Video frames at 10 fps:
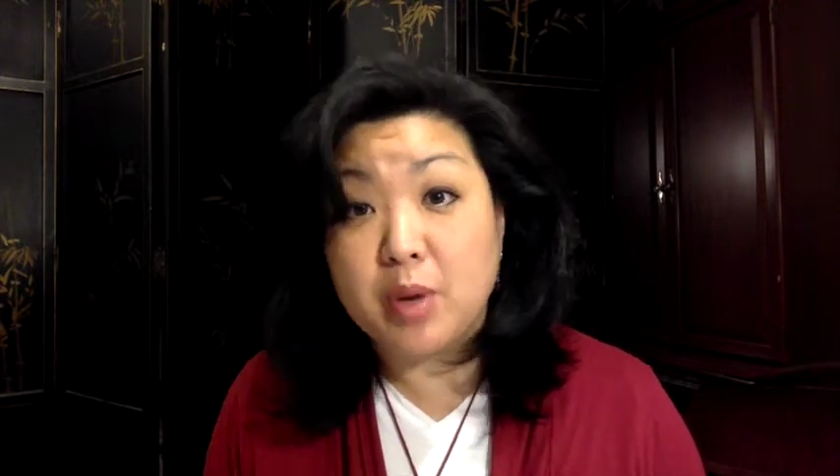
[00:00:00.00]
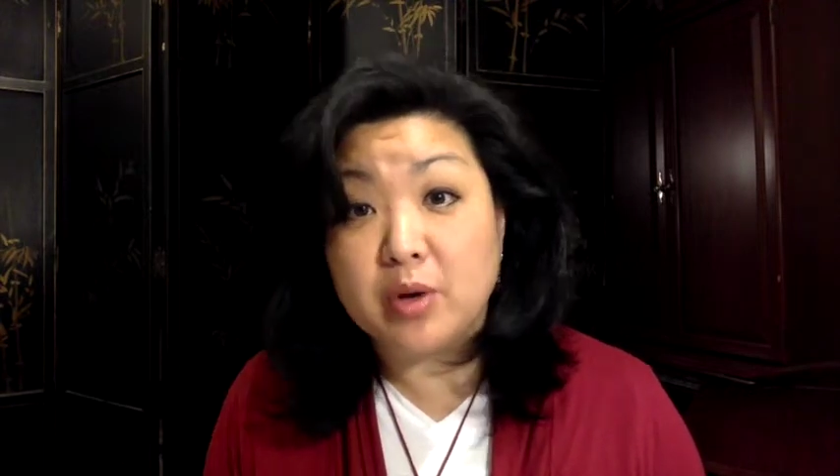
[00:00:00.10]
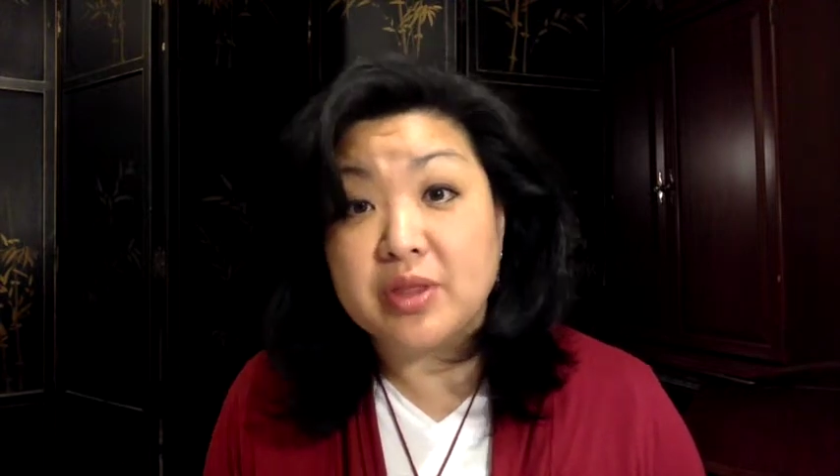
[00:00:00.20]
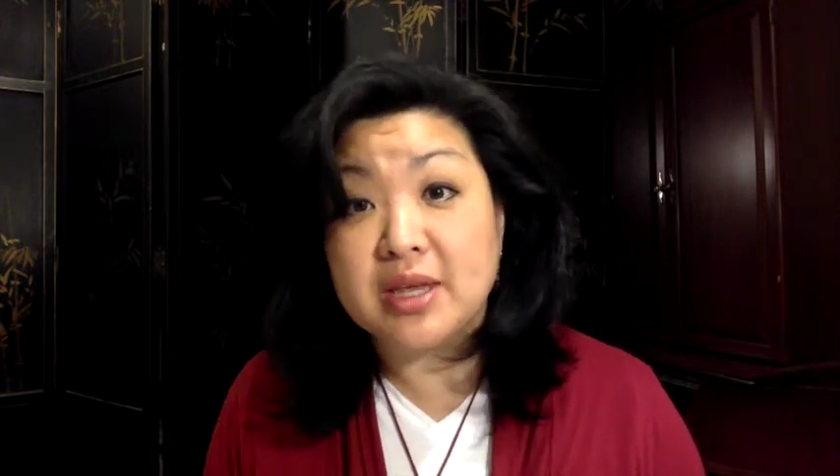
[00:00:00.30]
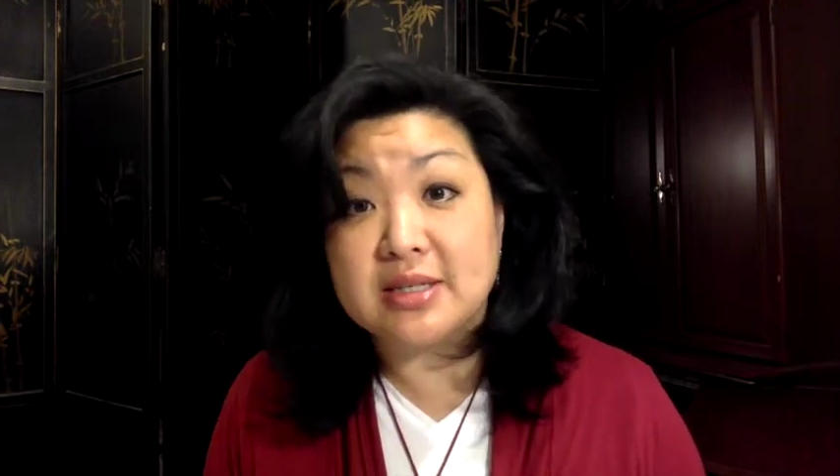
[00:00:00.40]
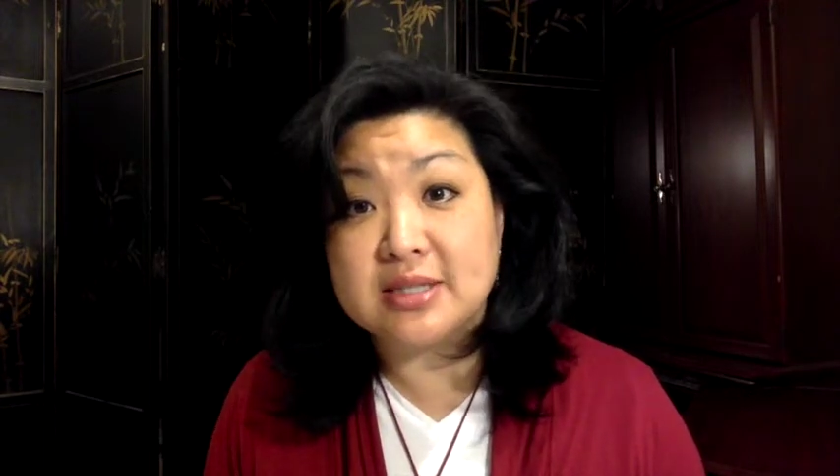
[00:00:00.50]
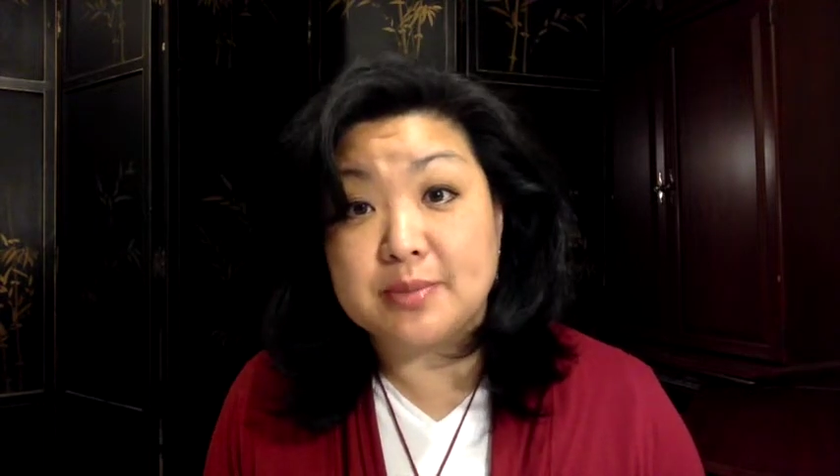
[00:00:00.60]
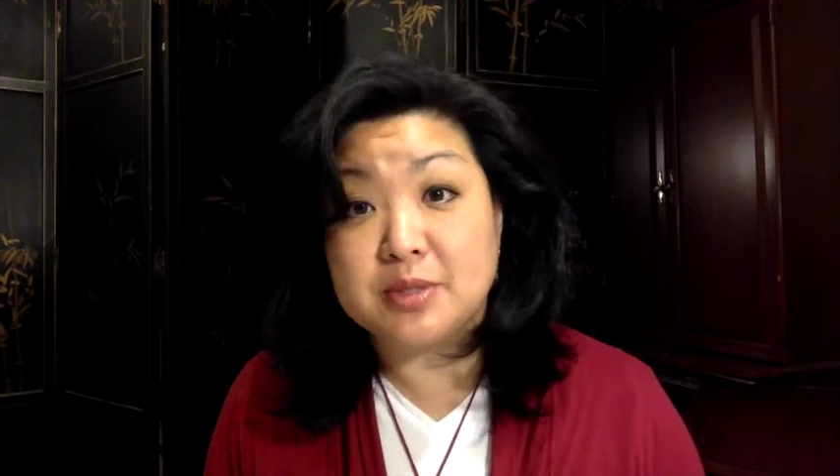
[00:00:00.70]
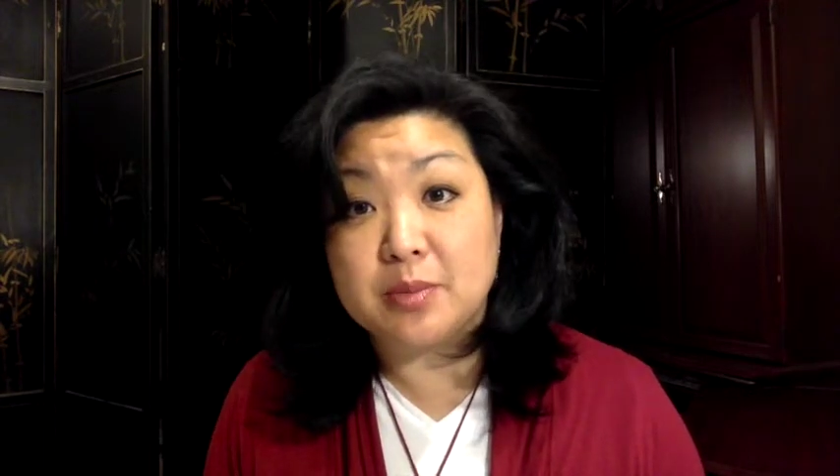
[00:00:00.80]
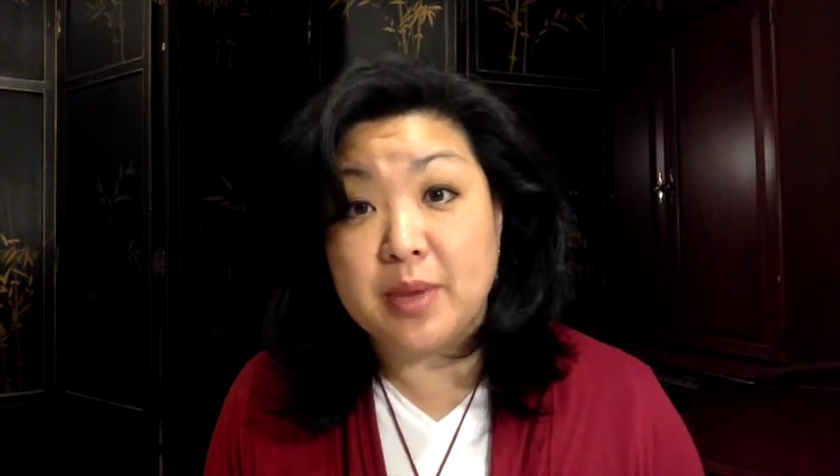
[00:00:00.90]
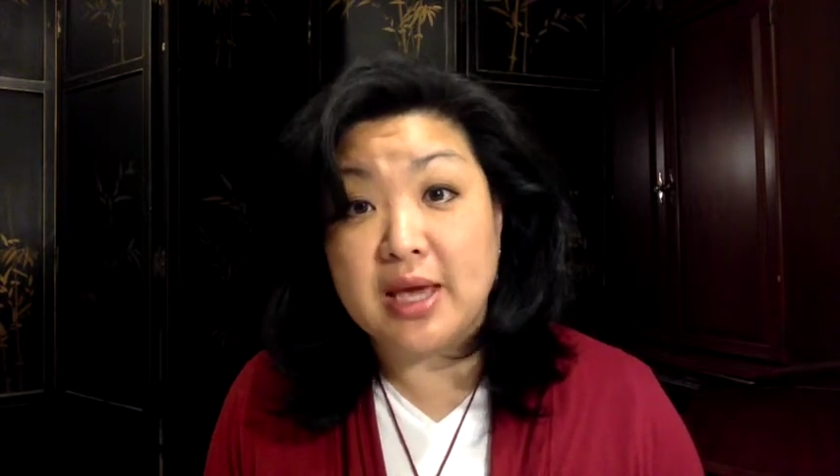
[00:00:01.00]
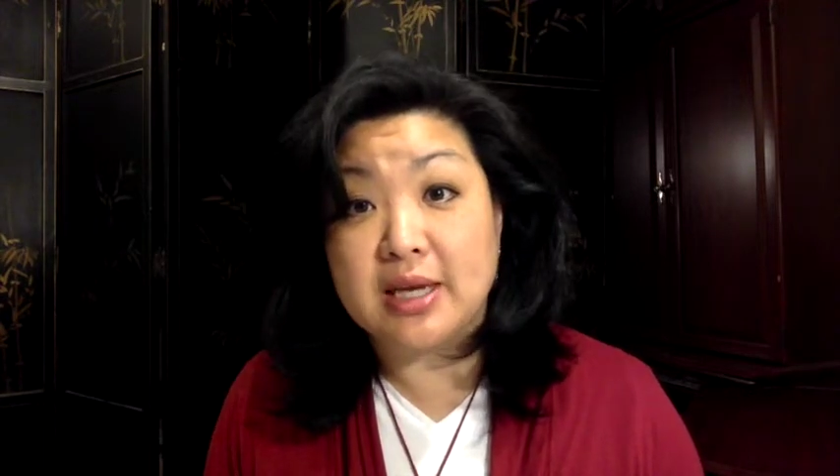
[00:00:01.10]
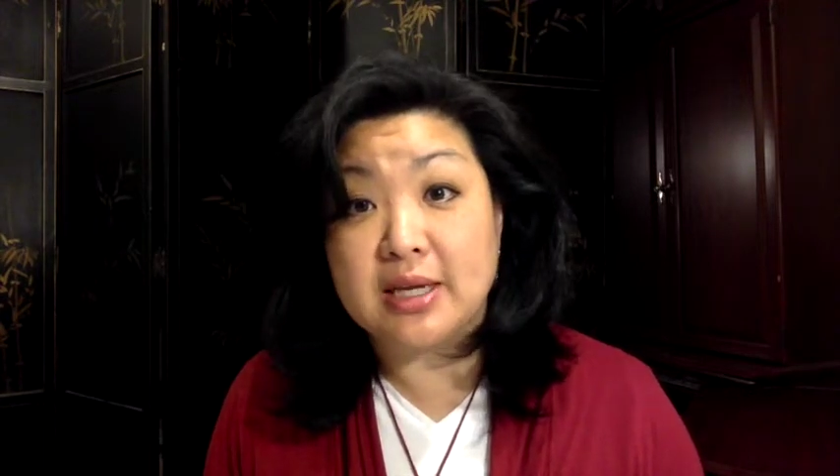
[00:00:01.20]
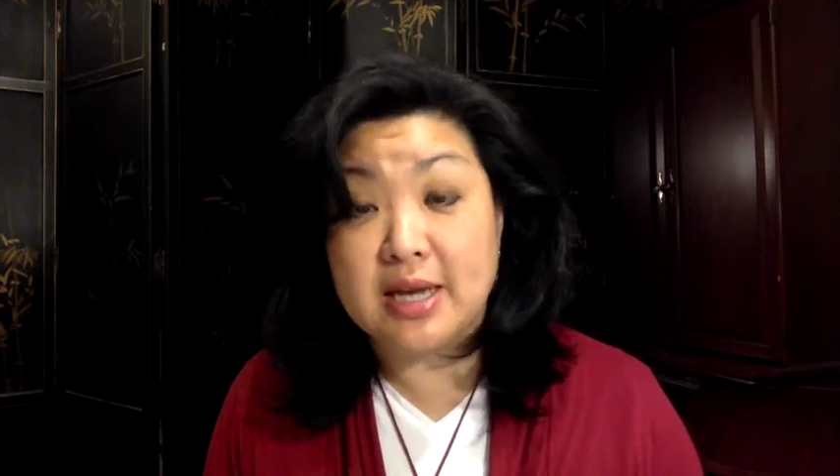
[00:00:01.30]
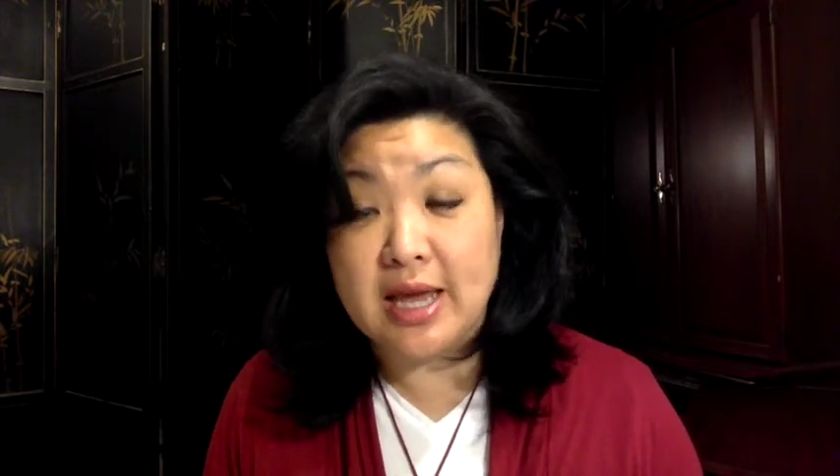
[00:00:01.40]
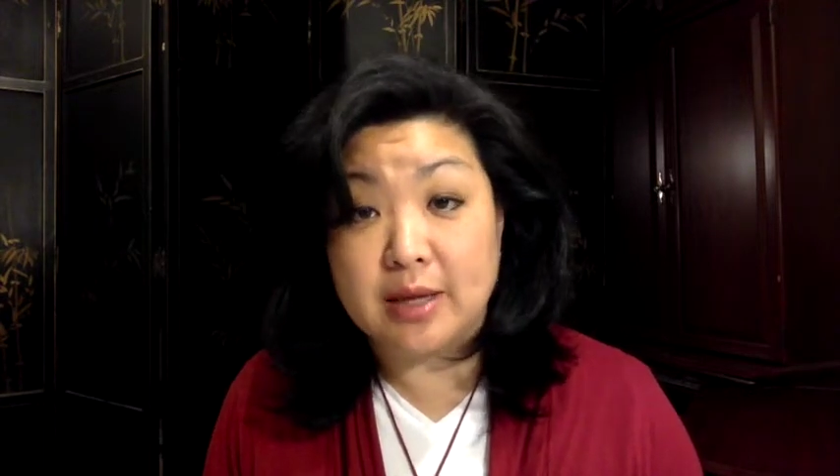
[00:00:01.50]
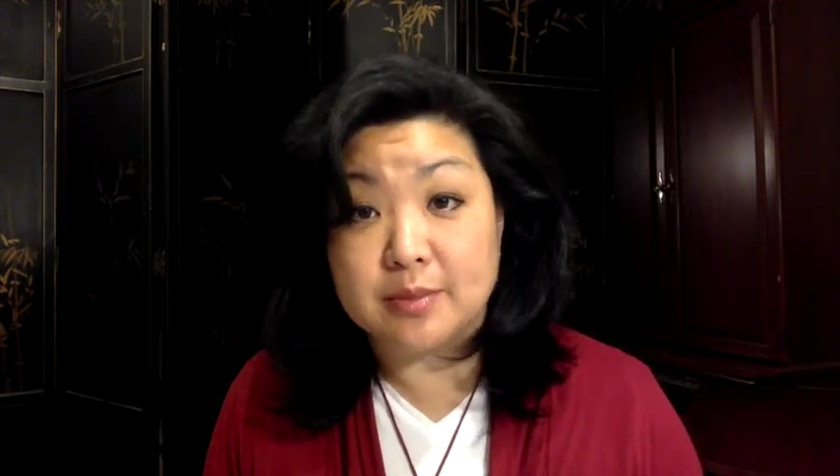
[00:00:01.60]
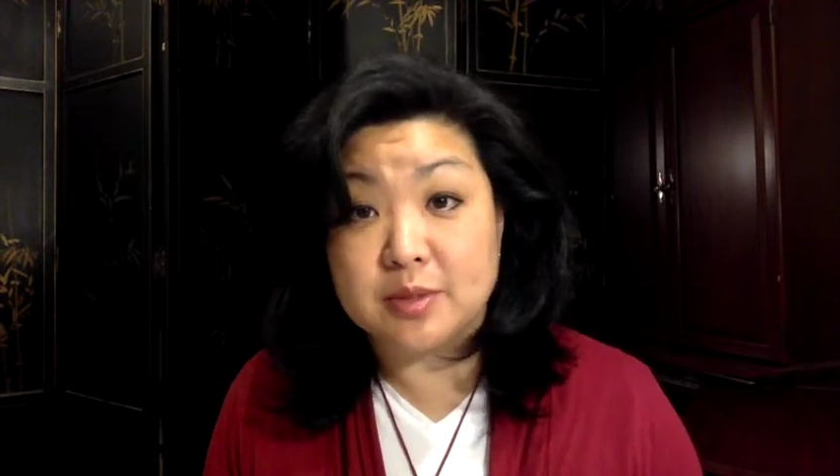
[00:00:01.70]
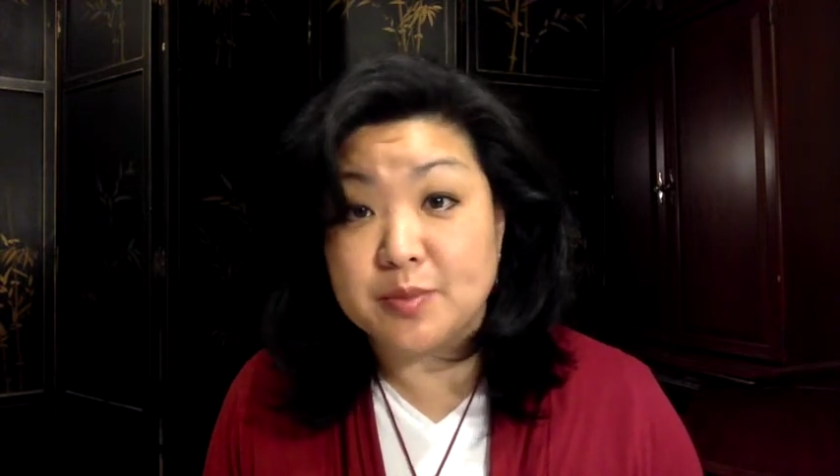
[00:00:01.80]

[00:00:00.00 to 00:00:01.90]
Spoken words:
Both accepted pagan names,